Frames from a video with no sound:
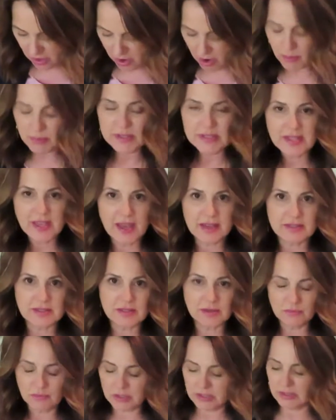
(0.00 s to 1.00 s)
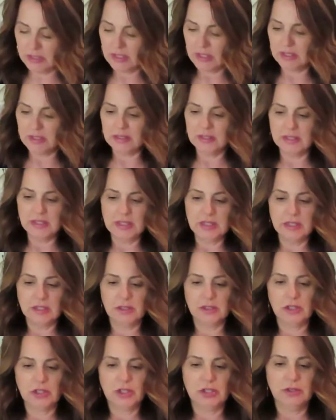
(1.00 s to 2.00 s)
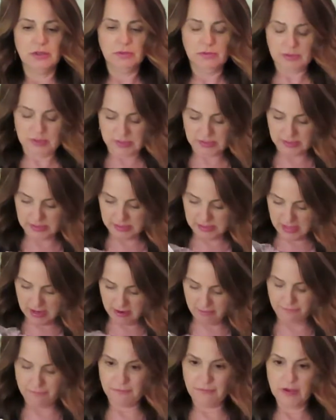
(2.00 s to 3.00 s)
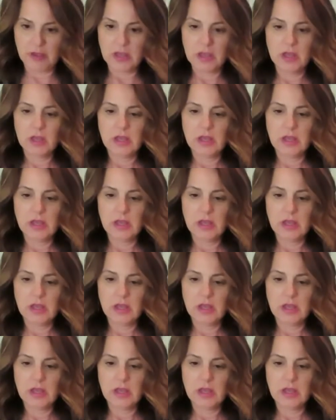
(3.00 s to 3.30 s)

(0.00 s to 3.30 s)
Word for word: always has some really neat, cute stuff.